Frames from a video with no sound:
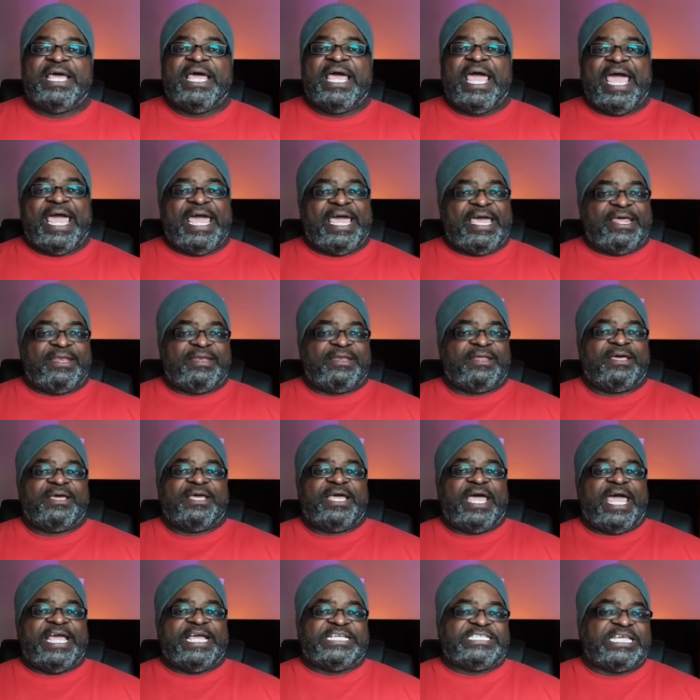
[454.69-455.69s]
and
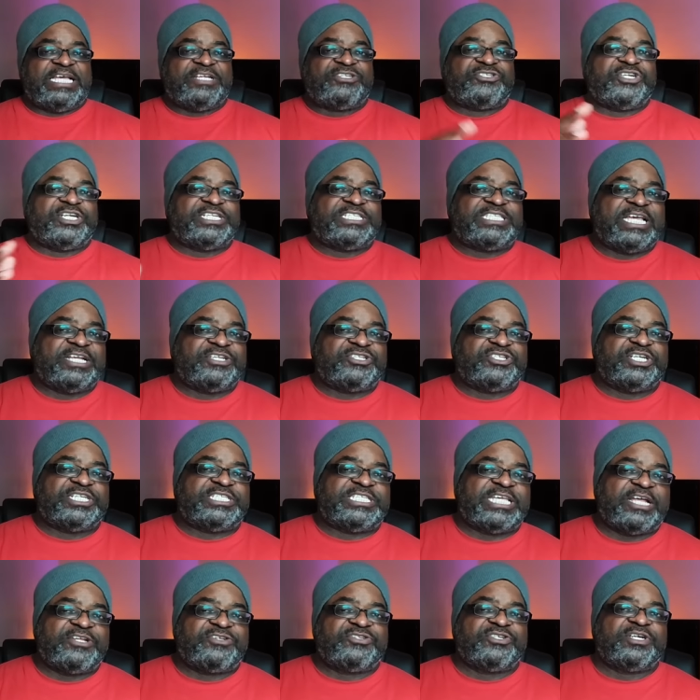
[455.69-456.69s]
etc etc
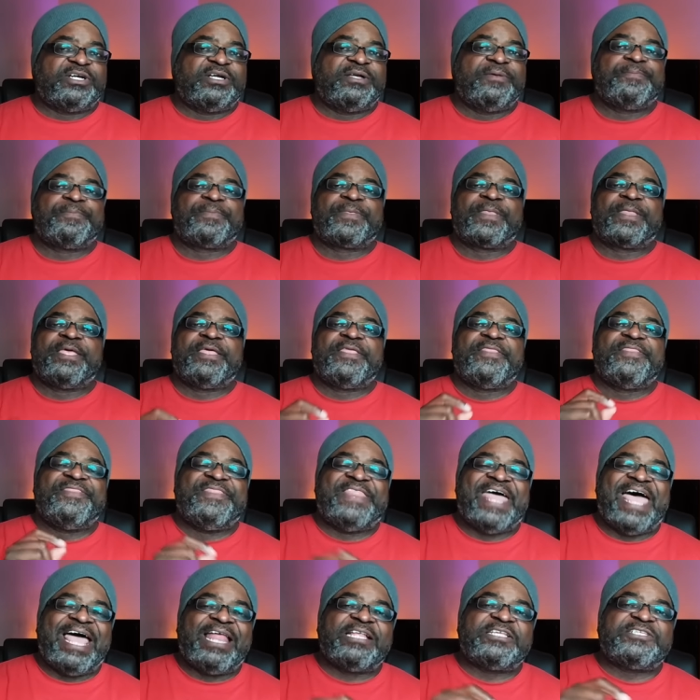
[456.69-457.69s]
etc
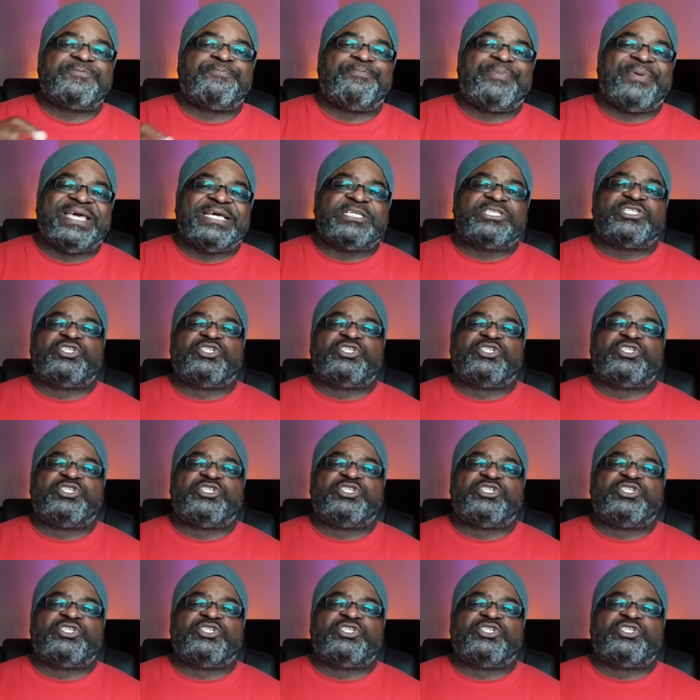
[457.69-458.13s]
that speaks